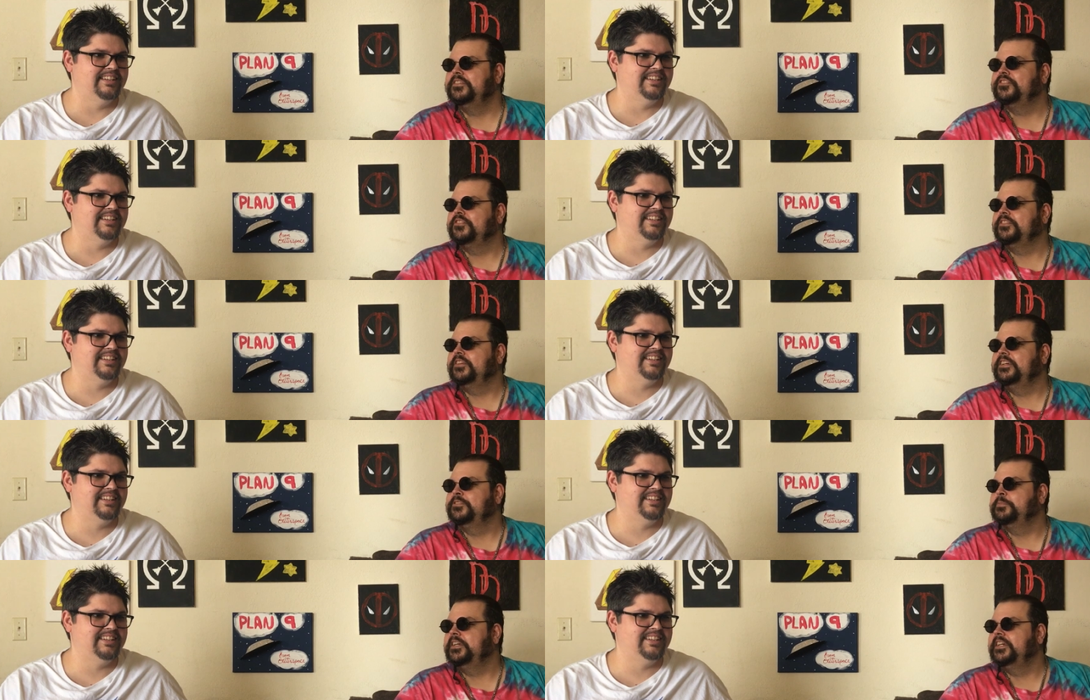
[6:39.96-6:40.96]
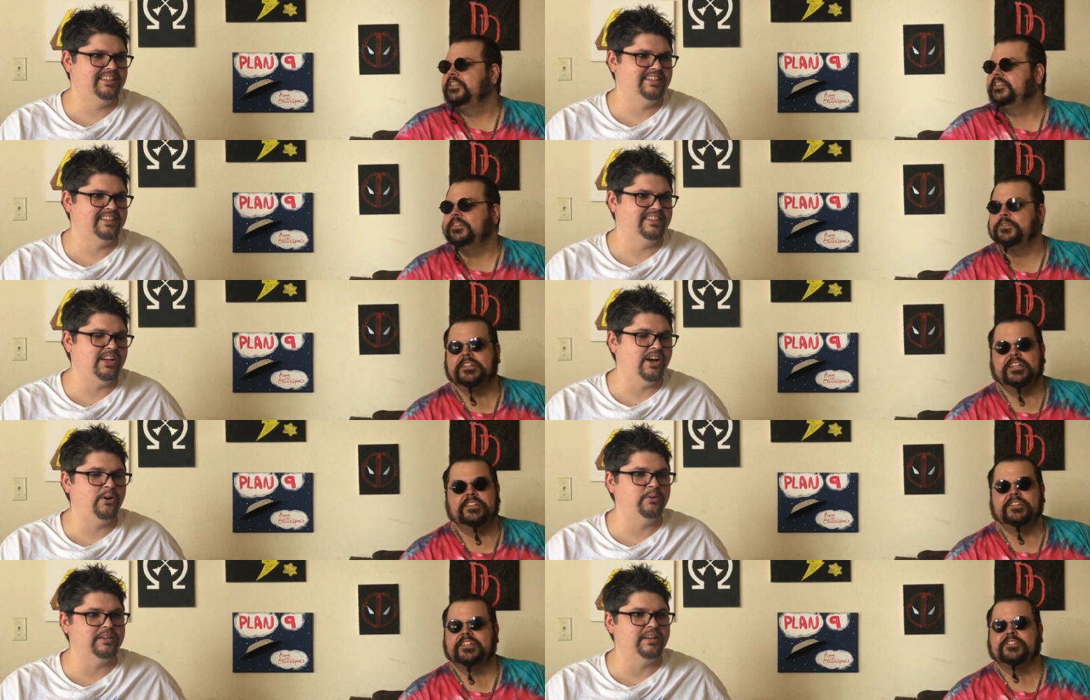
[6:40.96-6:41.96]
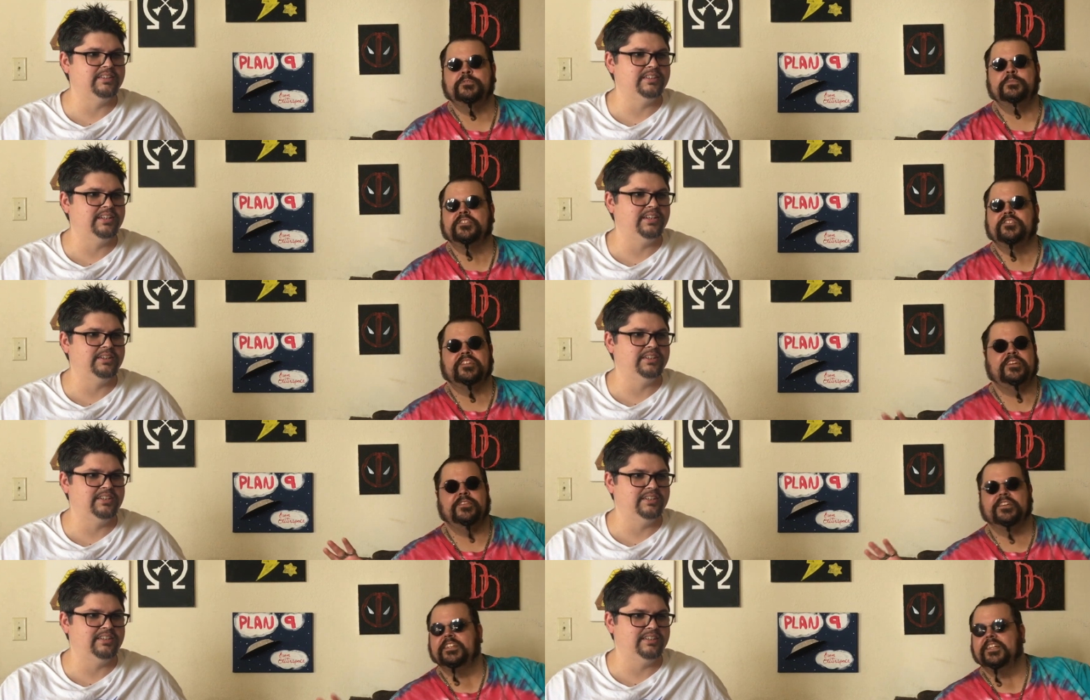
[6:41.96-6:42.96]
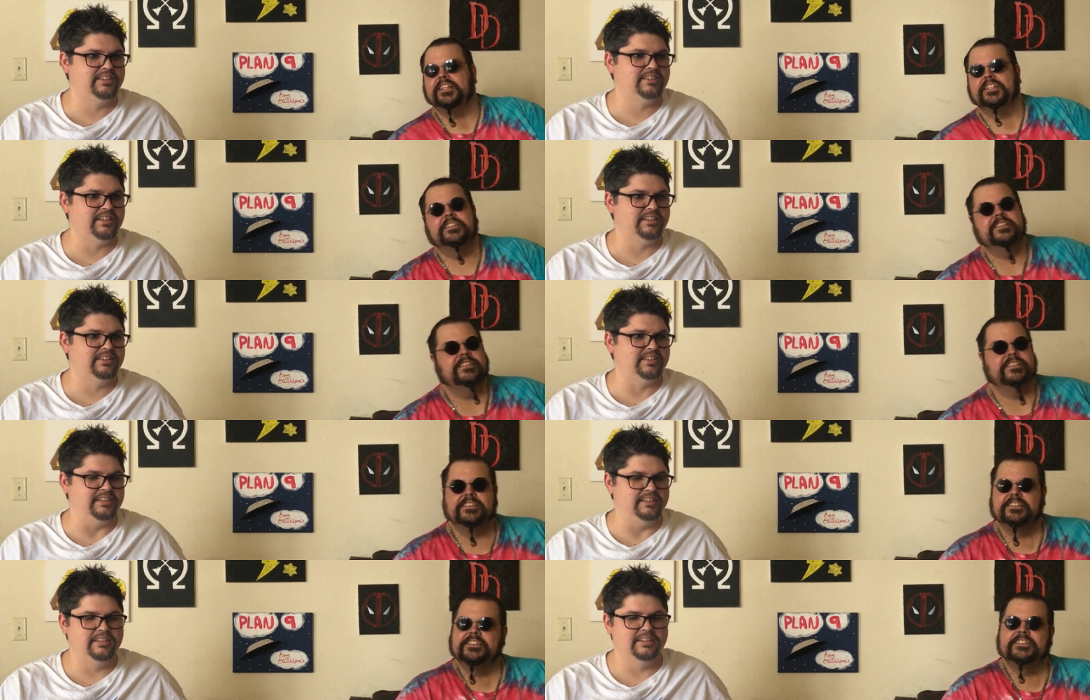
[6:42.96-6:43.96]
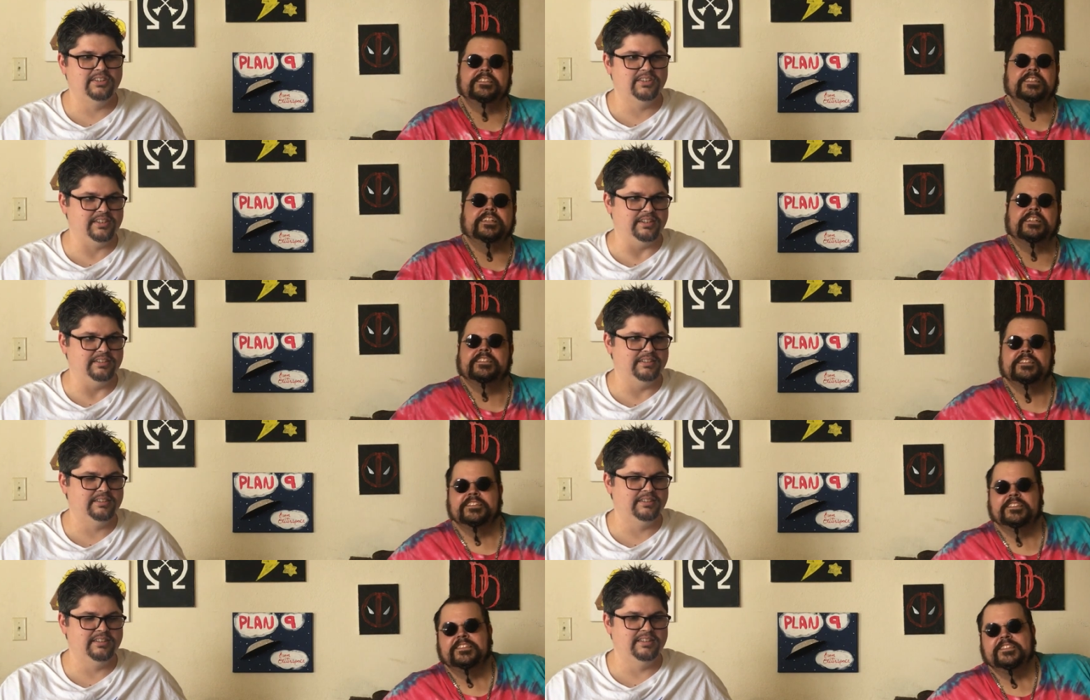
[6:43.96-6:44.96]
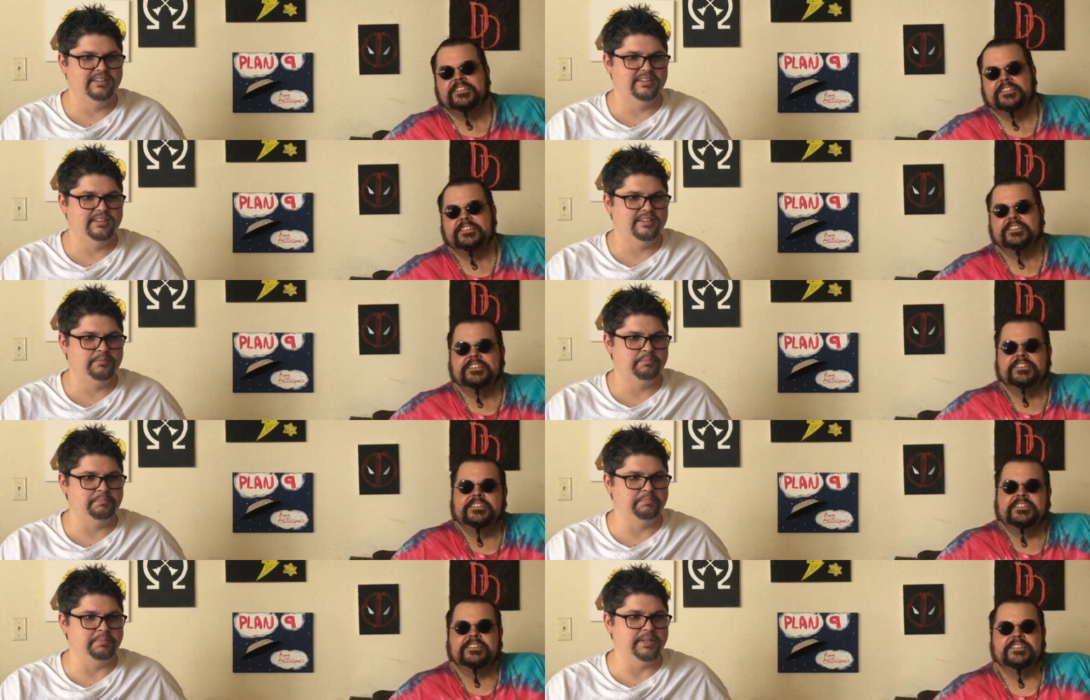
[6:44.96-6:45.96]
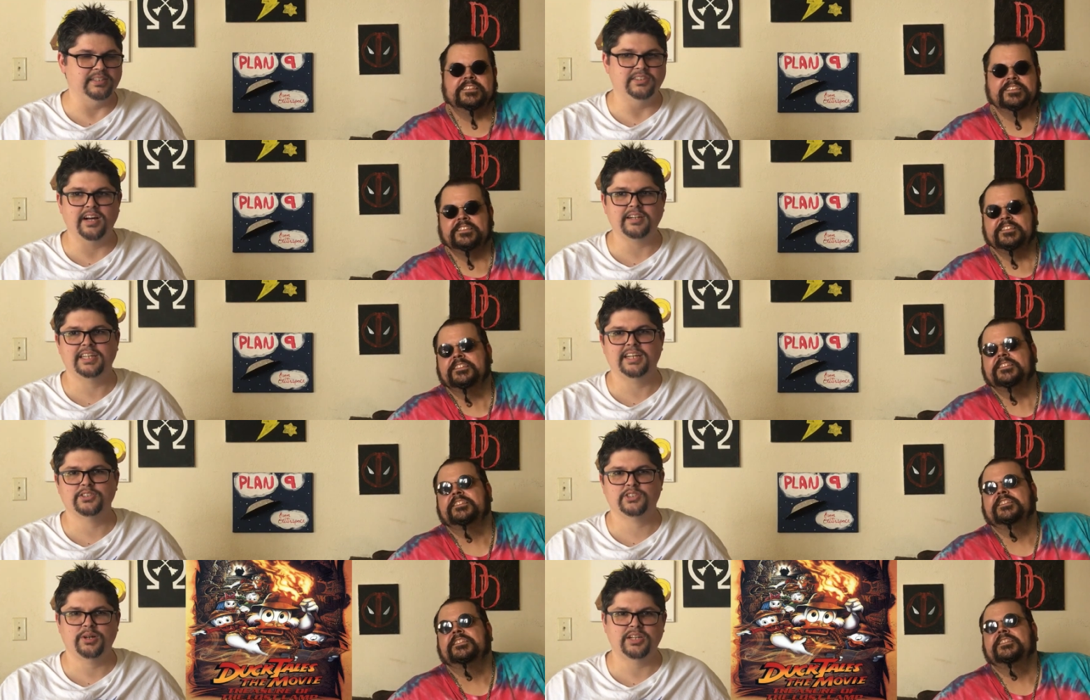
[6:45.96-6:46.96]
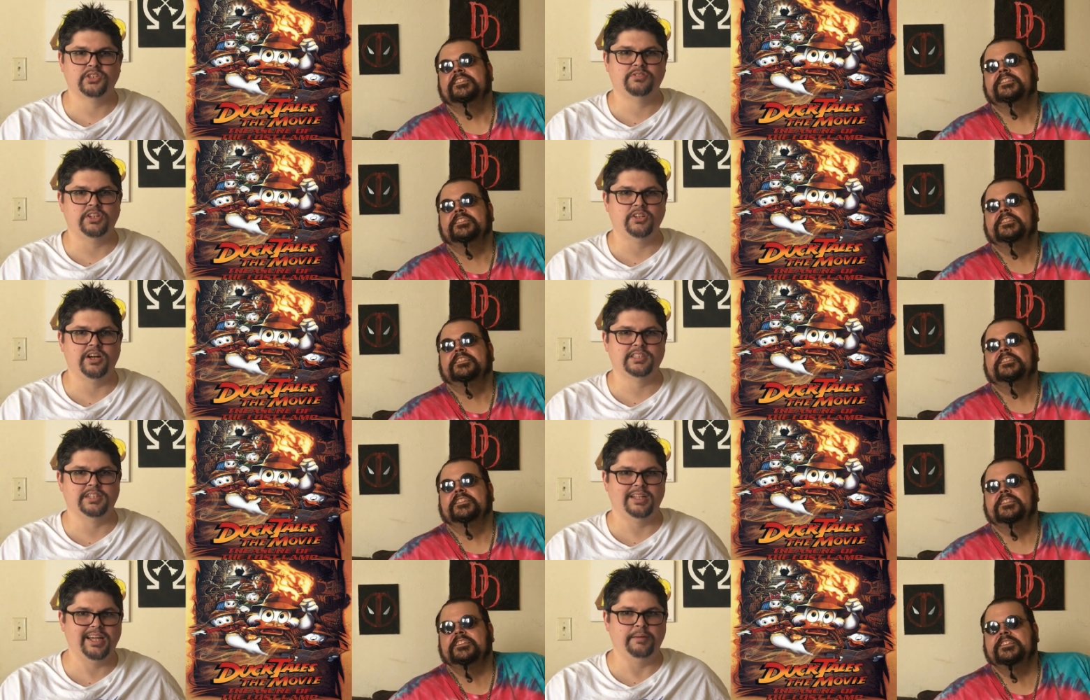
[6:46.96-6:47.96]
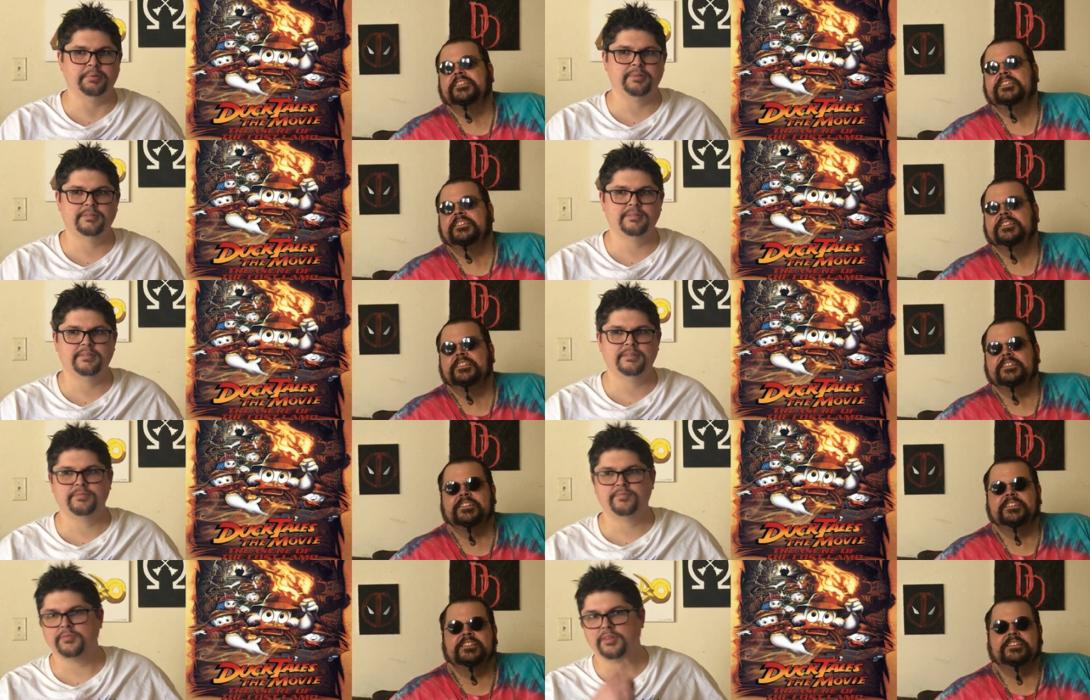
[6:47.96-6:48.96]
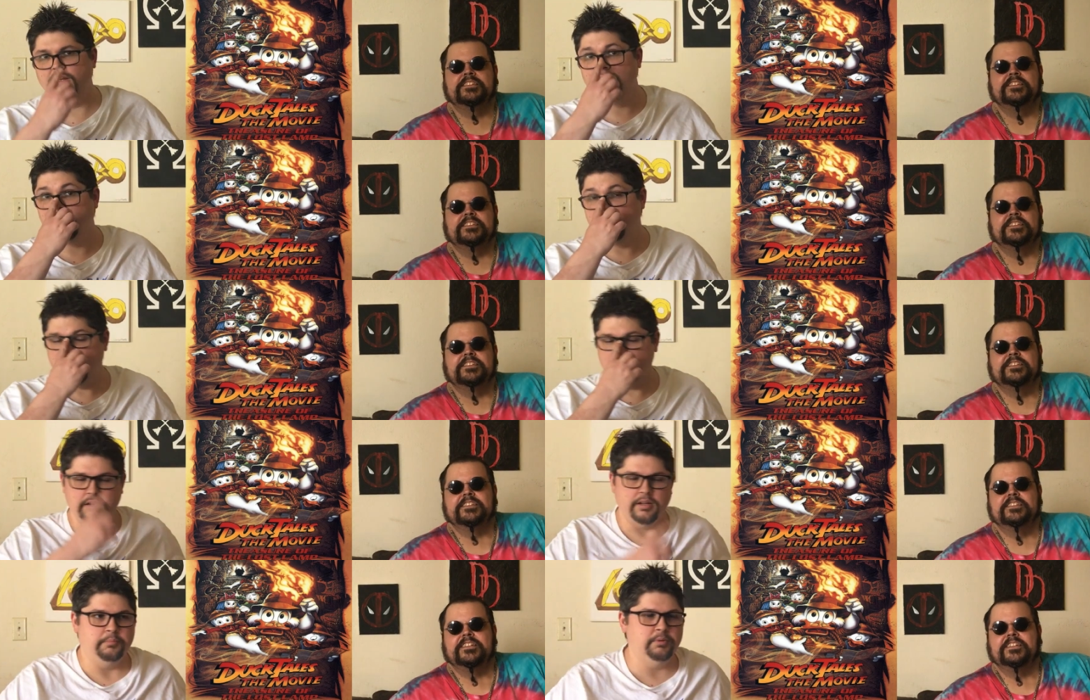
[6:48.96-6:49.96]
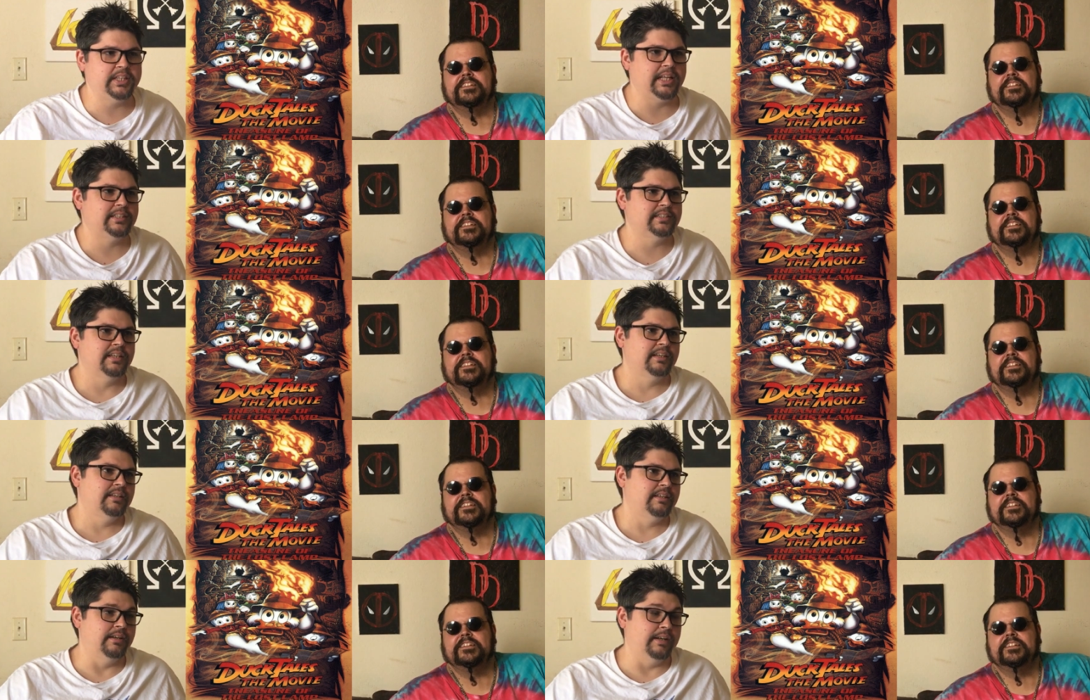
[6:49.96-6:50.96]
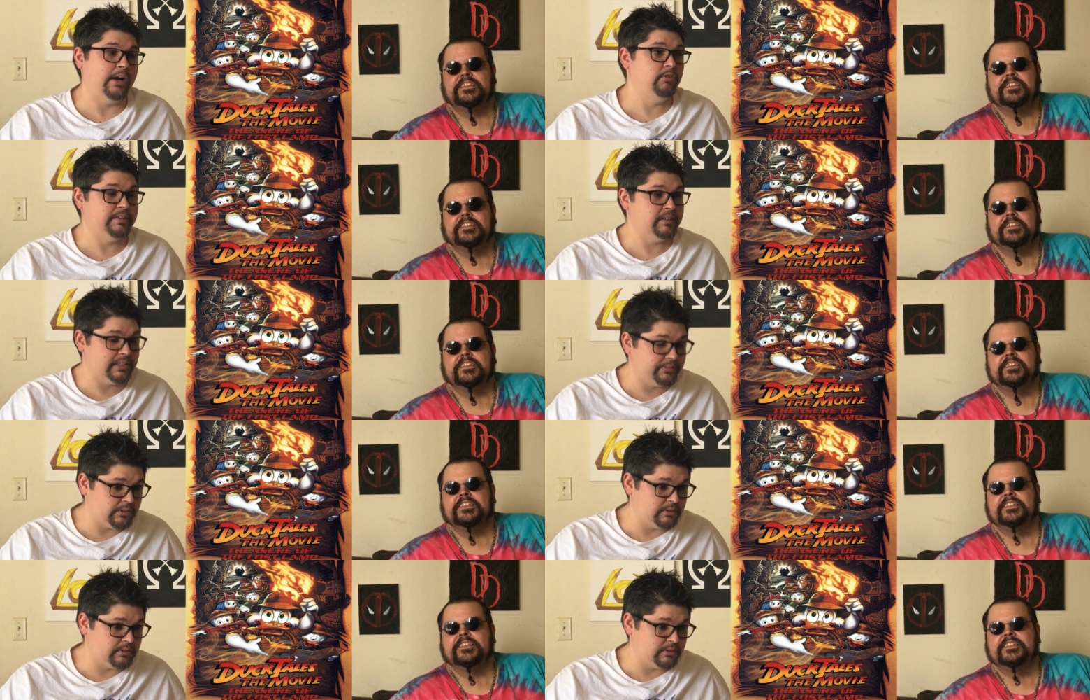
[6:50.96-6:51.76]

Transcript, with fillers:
Speaker 1: sure Launchpad, you know what? No, I look at no, too much no, stuff online. You're, you're done. You're yeah. done.
Speaker 2: But DuckTales Treasure of the Lost Lamp. A movie that is now very difficult